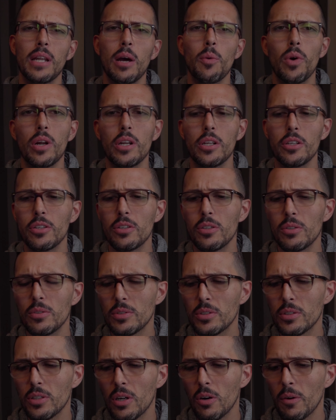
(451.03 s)
I want to do.
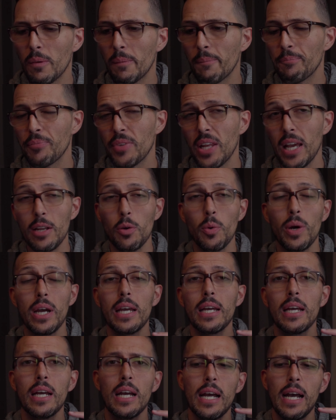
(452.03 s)
So
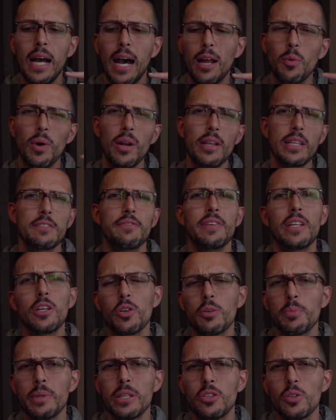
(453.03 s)
anyway, I don't want this video
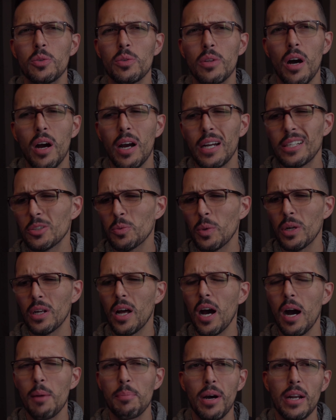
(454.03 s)
to be too long. I just wanted to
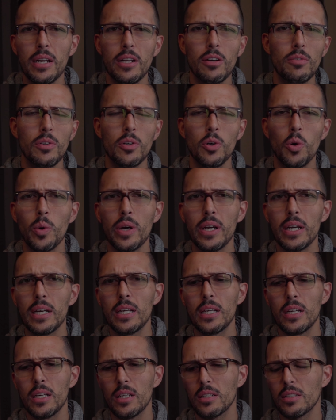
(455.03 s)
hop on here real
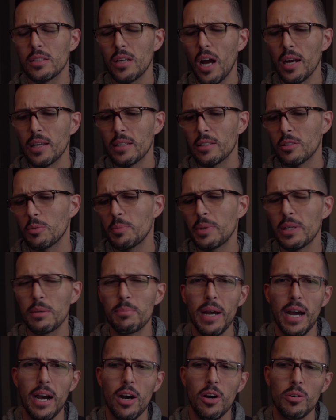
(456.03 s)
quick, talk a little bit
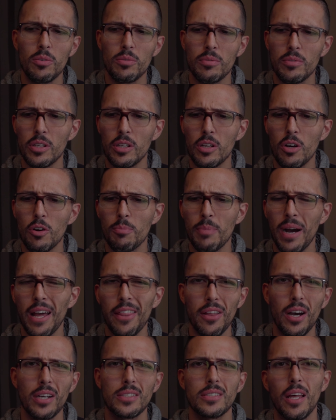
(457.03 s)
about my
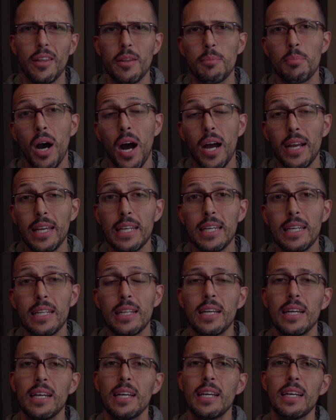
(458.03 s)
thoughts on the pocket,
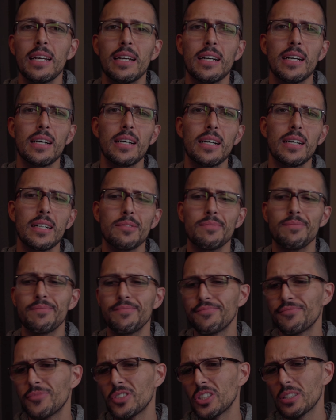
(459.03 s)

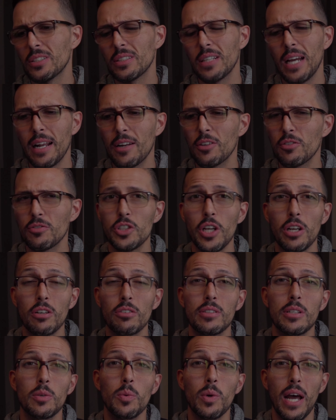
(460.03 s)
just kind of
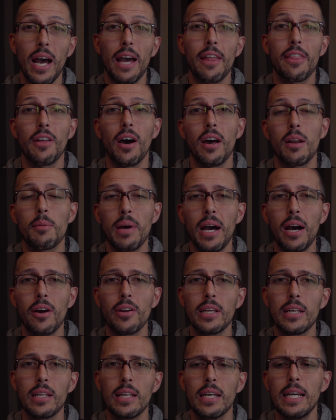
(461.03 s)
generally what I thought about
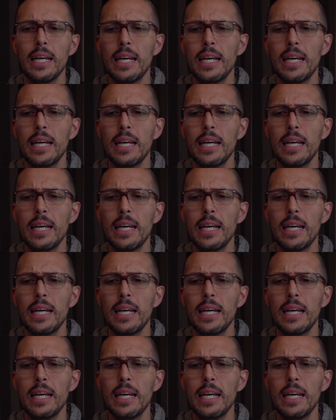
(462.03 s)
it.